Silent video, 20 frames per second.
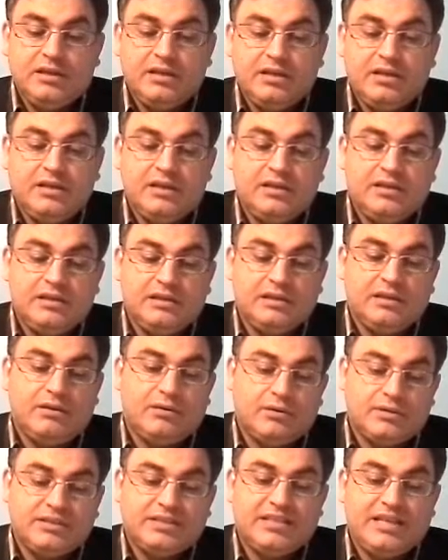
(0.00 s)

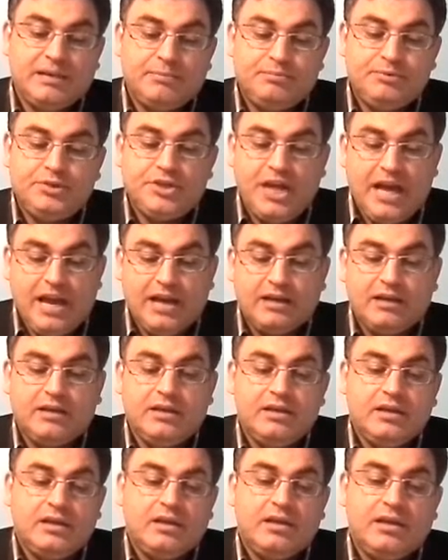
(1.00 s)
or skipjack
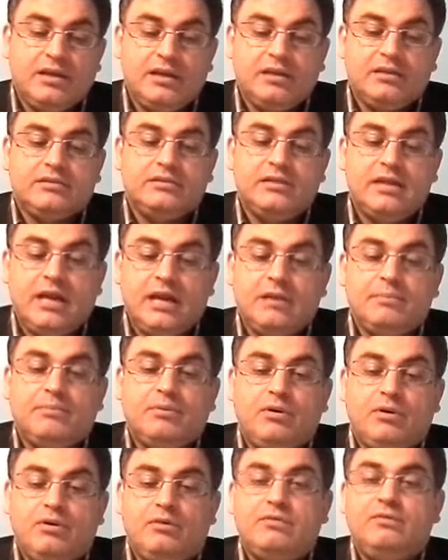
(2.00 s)

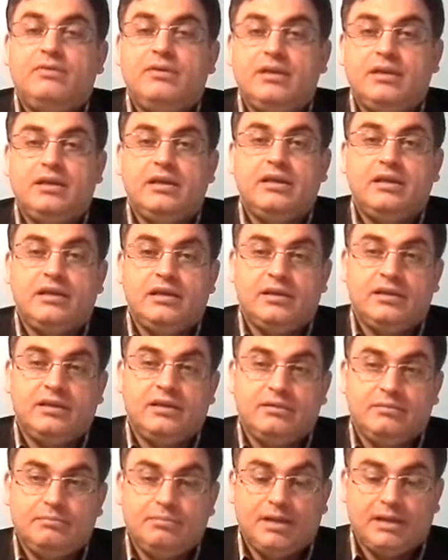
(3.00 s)
type of
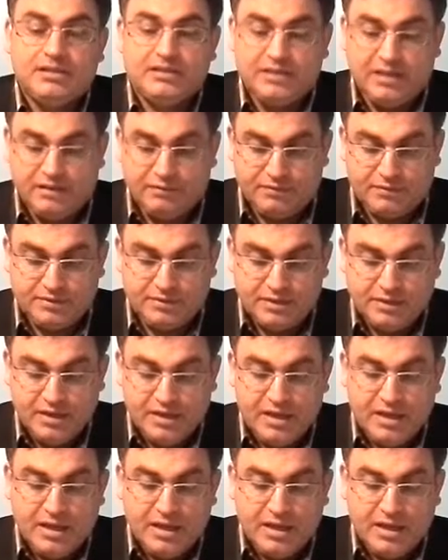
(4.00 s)
block ciphers.